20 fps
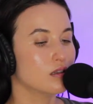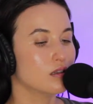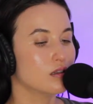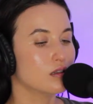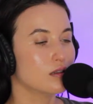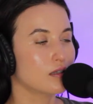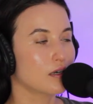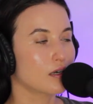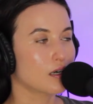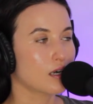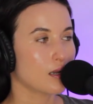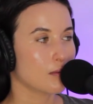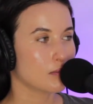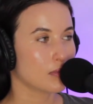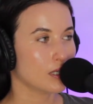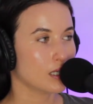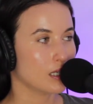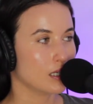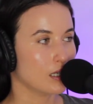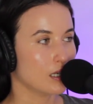Their
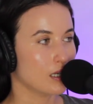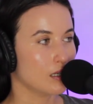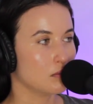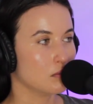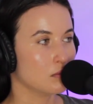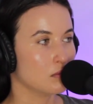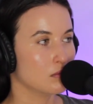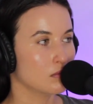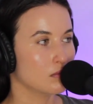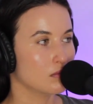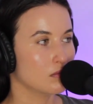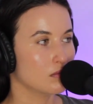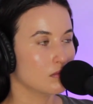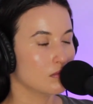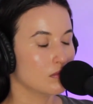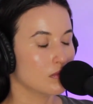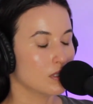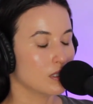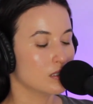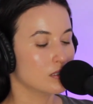company name,
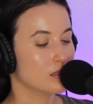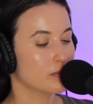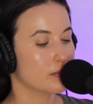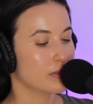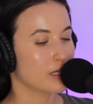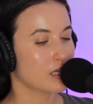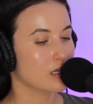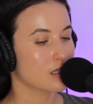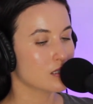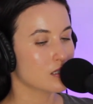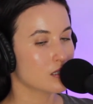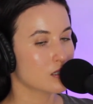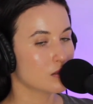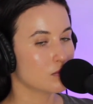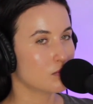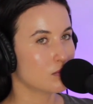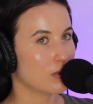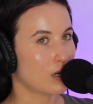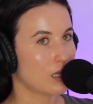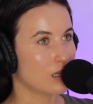is it because they're
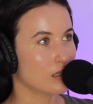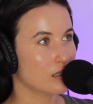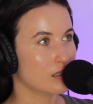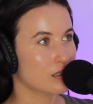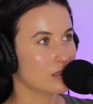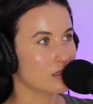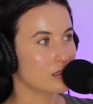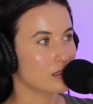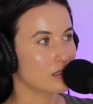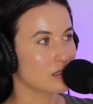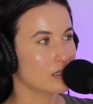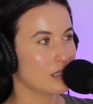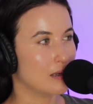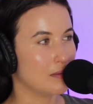brothers that